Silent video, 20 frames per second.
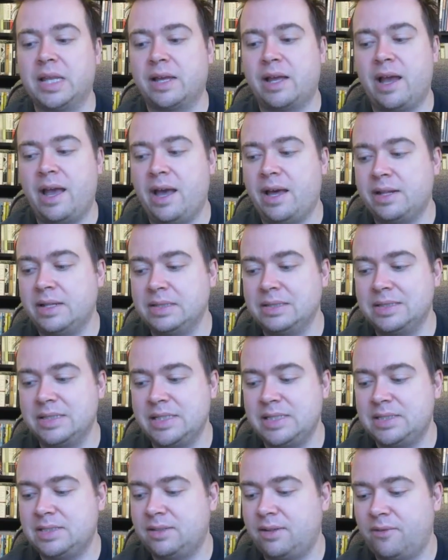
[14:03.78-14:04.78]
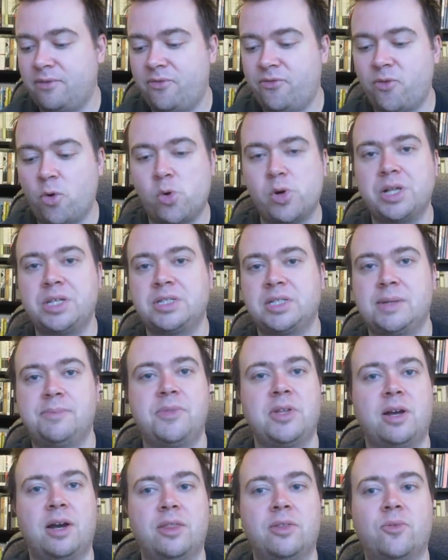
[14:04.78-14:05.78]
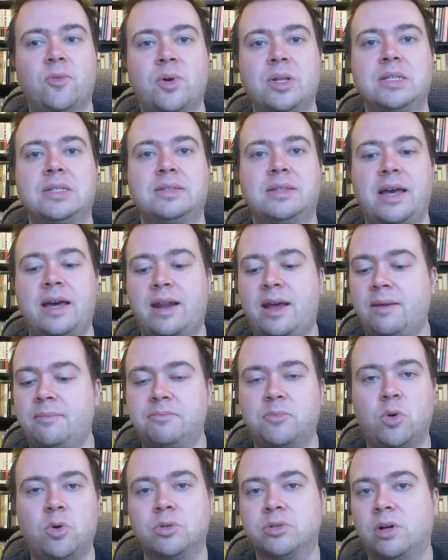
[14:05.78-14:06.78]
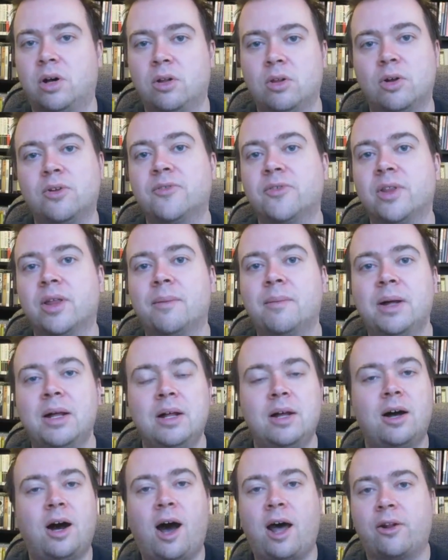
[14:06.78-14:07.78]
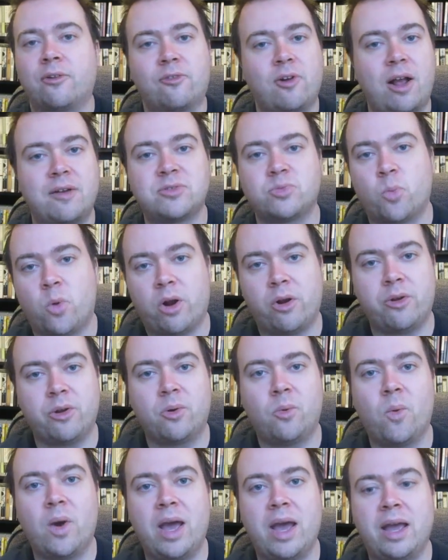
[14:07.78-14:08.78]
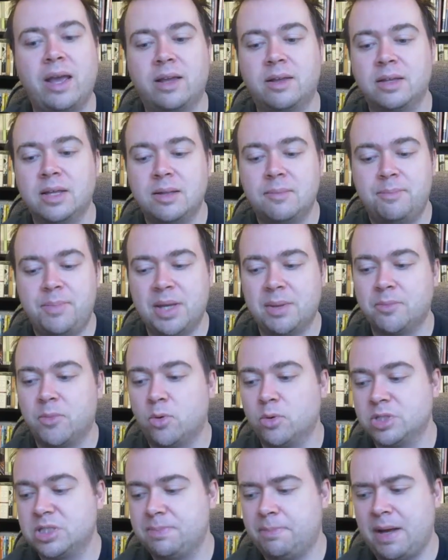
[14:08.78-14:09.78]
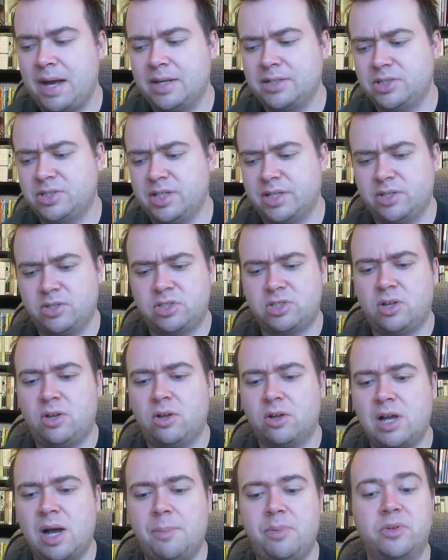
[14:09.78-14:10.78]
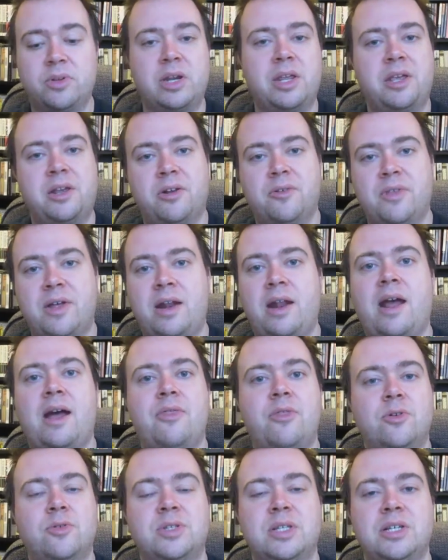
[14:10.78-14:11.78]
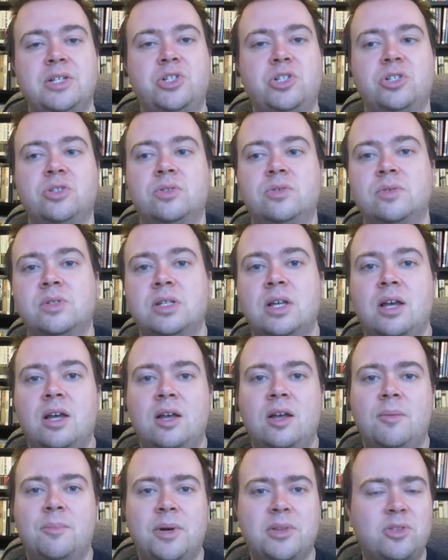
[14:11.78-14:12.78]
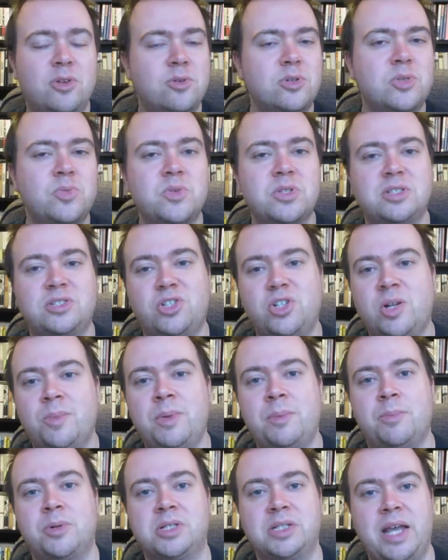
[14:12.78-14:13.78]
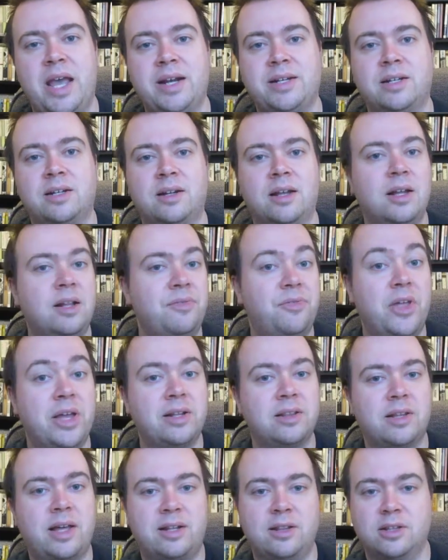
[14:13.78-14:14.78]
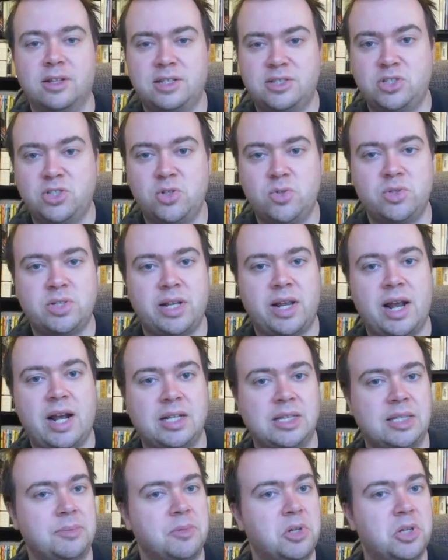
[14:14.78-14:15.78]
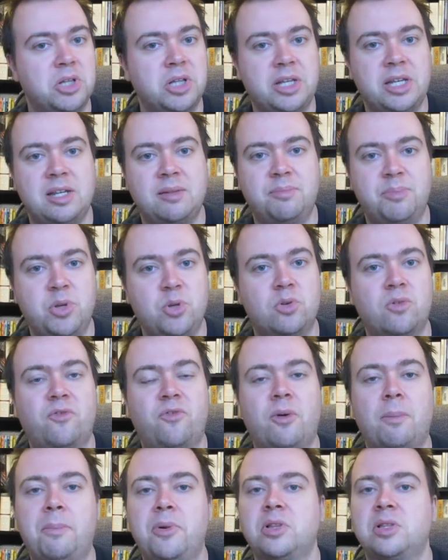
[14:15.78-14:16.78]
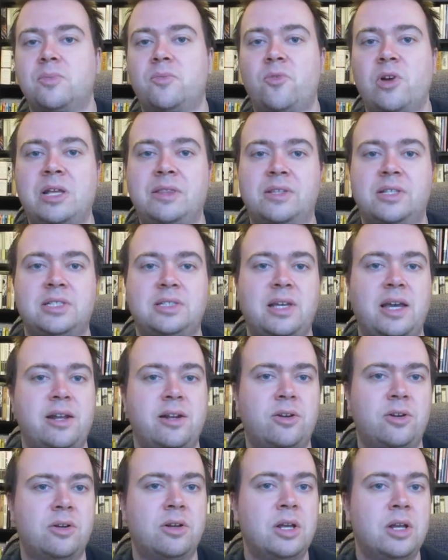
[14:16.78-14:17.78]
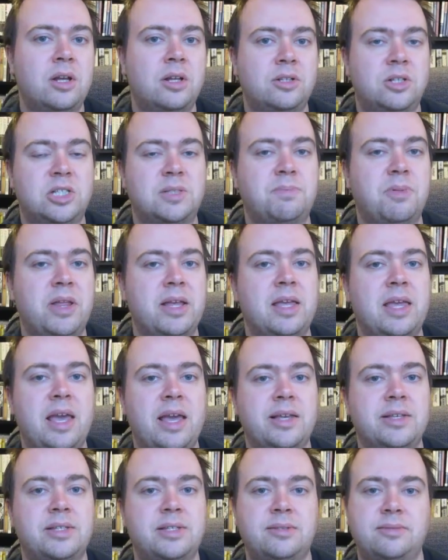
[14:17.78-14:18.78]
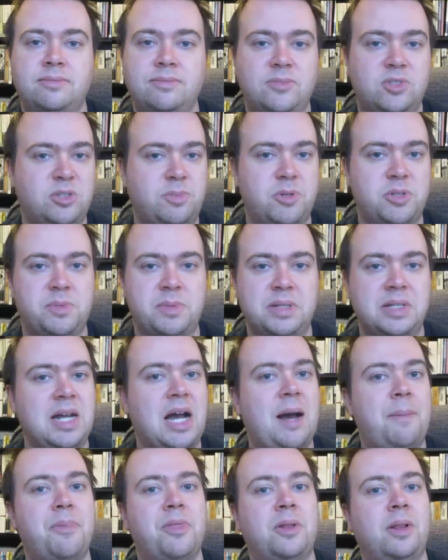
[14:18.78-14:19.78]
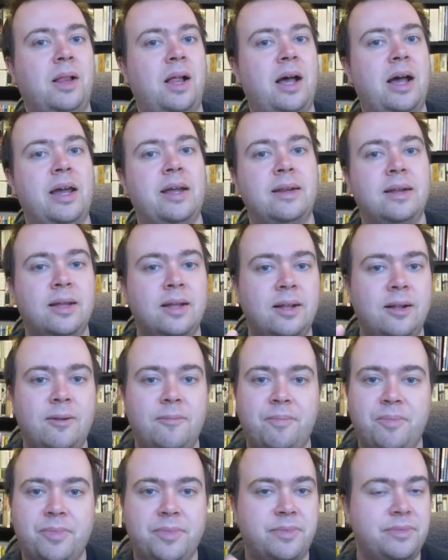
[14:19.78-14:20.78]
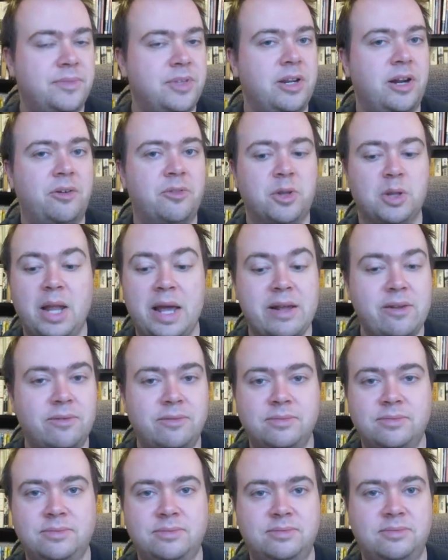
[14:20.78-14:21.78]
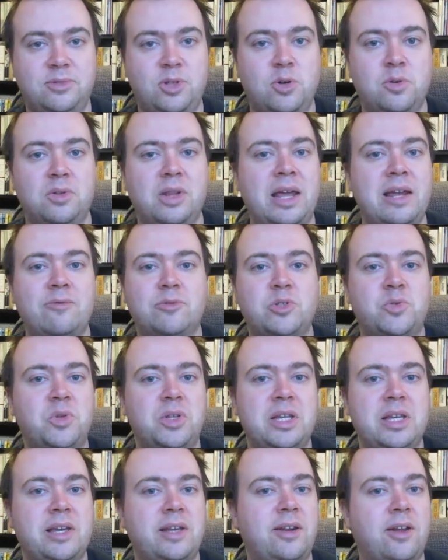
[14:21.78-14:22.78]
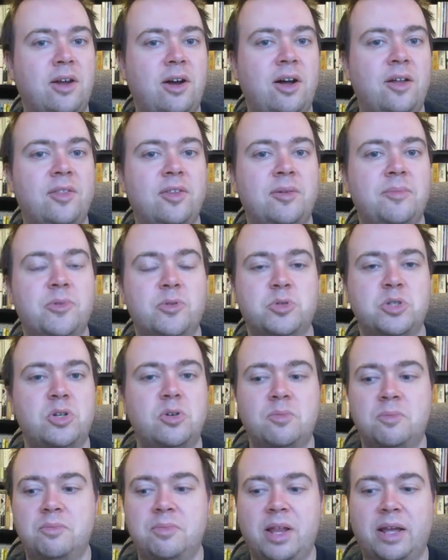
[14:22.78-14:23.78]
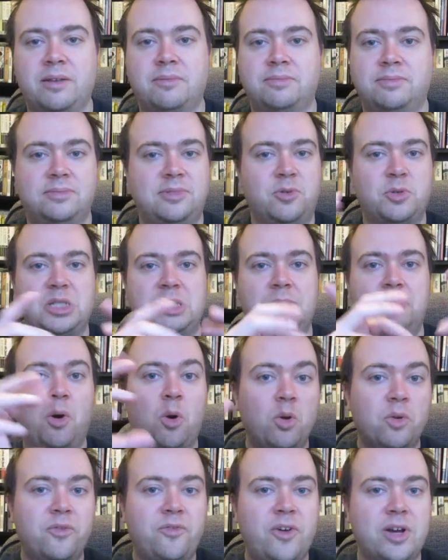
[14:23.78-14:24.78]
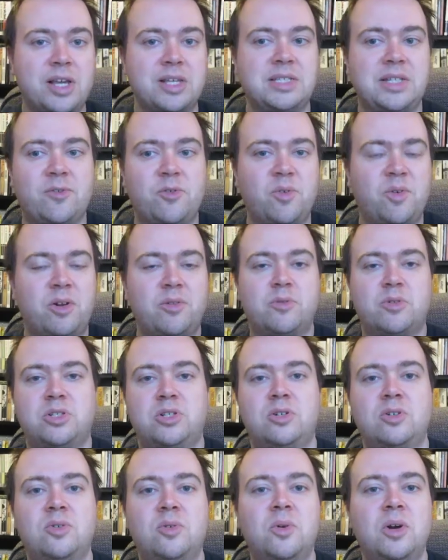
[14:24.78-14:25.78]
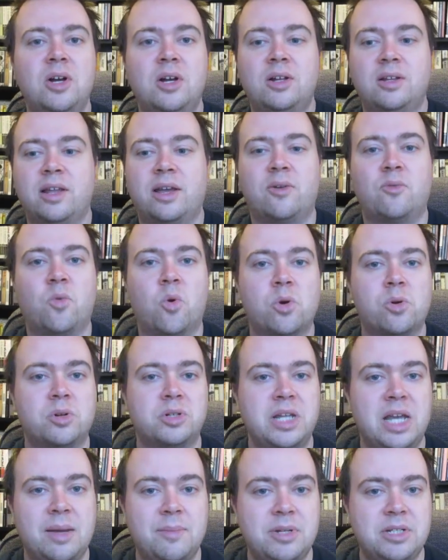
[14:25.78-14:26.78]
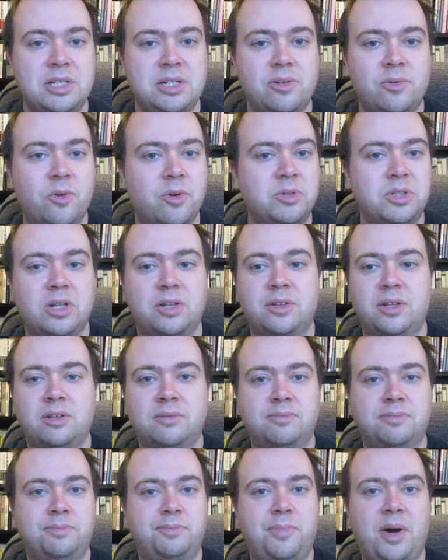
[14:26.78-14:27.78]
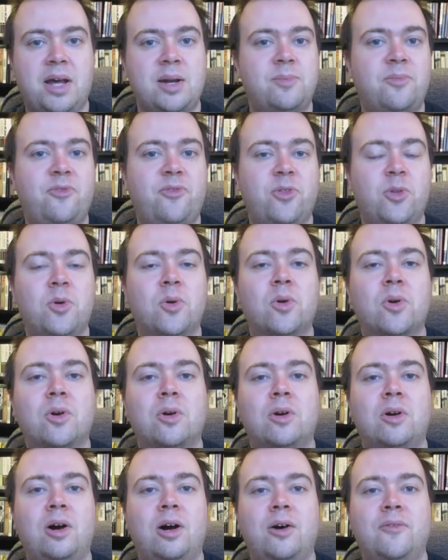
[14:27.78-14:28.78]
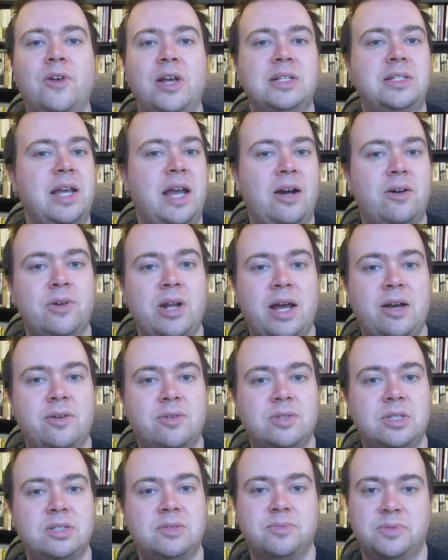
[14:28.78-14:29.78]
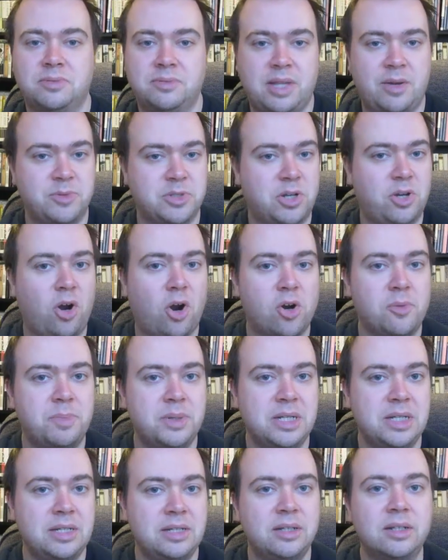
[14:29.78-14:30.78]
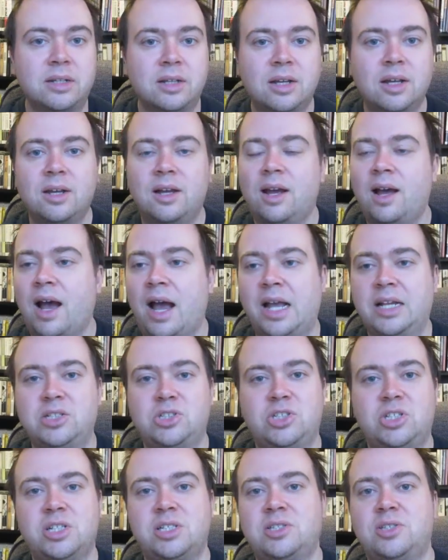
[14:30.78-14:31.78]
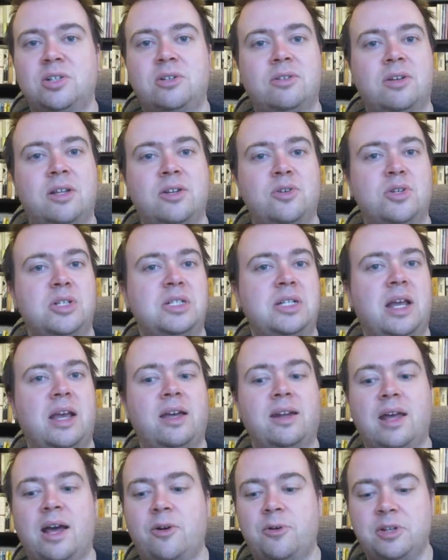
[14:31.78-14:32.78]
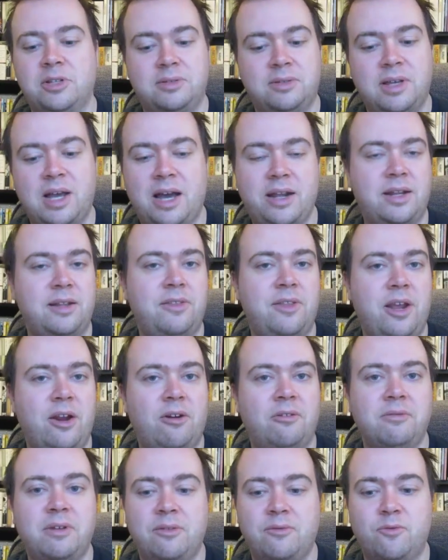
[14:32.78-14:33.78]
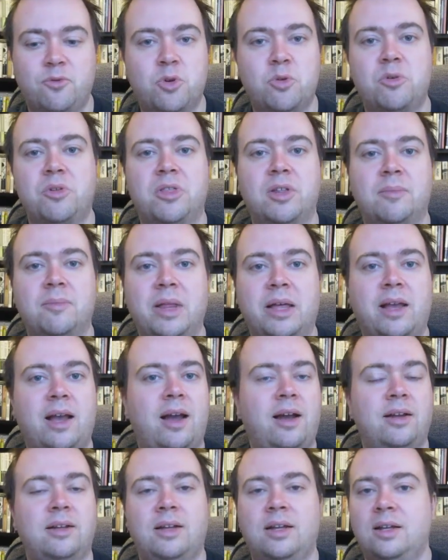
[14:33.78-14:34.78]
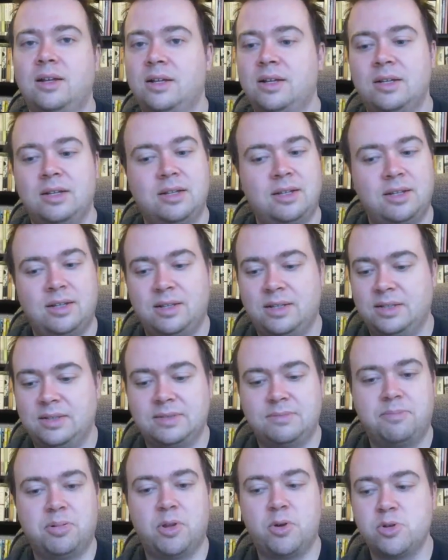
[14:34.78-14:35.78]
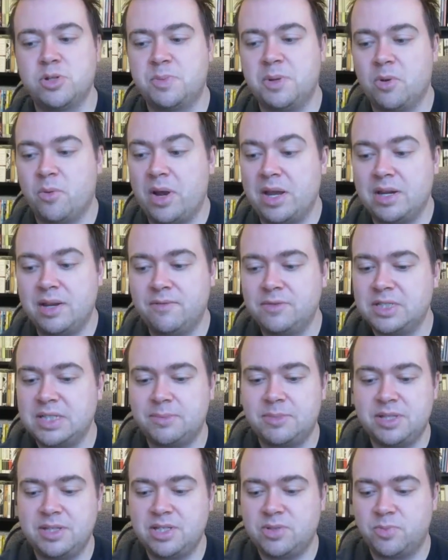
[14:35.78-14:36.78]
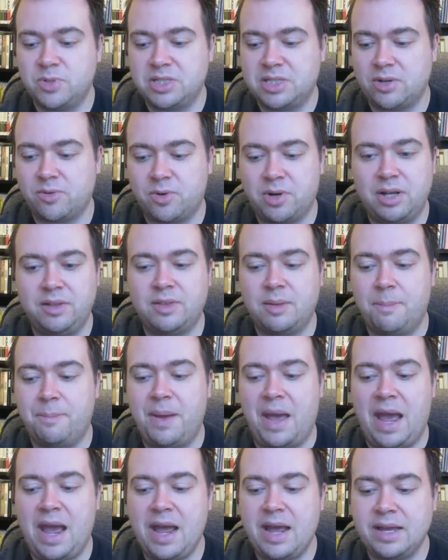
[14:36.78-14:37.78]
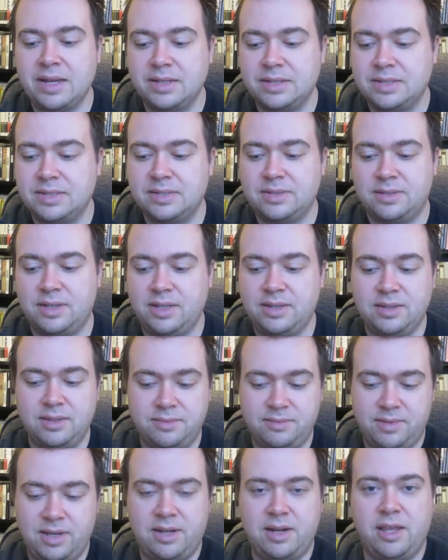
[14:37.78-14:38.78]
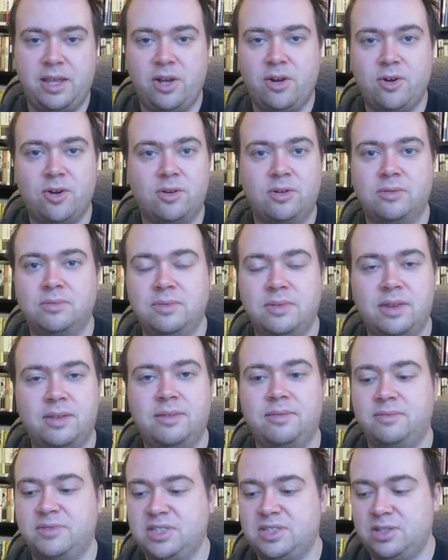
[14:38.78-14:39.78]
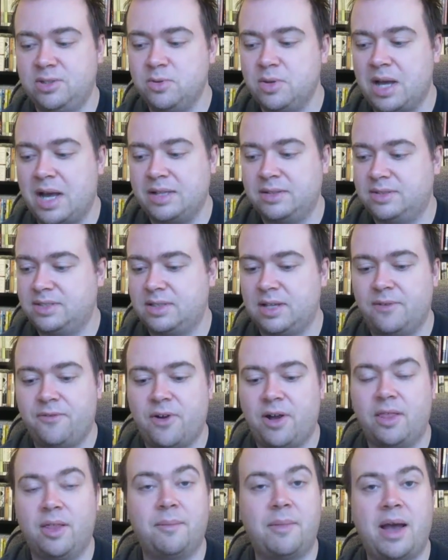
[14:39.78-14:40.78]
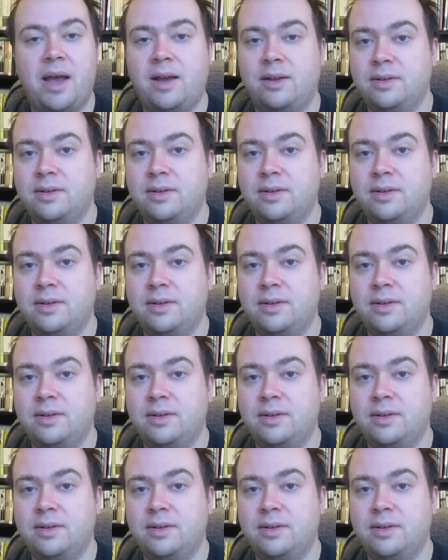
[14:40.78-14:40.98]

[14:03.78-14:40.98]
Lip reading: Like, I had at least 40-something other ones that had mold all over them. Autographs wearing away, big mold spots. Like, you saw a couple in here that had those issues. But those ones should have been protected. They, as soon as I got them, clean, beautiful, put them right in the Steiner display case, supposed to be top of the line. You know, the light, no light was really getting on them. There was no, like, there wasn't mold fungus everywhere. There was no, like, water damage anywhere. It was on the bottom floor of a townhouse that was carpeted. I just don't understand how it got in there and ruined them. Like, it blows me away. And even some of these ones that were in the bags and here still got stuff on them.